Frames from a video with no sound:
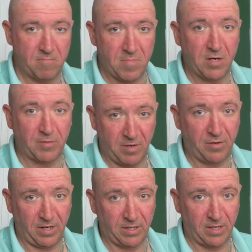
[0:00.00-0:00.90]
There's
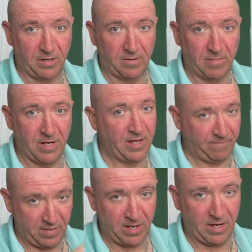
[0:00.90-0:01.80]
buildings there, and
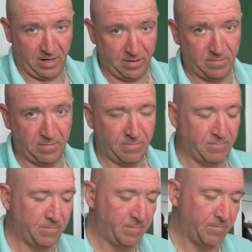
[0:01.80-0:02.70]
they've been there.
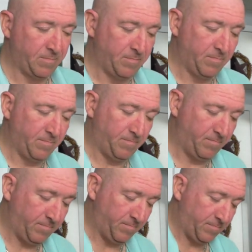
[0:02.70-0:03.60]

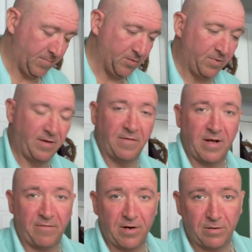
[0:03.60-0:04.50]
And we even
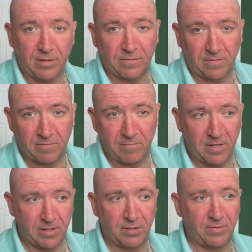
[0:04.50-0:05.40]
have notes from
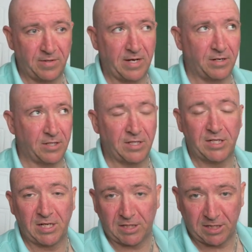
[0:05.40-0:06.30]
uh, two thousand
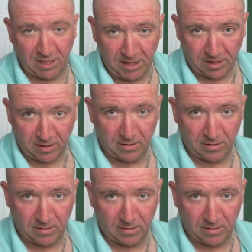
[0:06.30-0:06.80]
sixteen.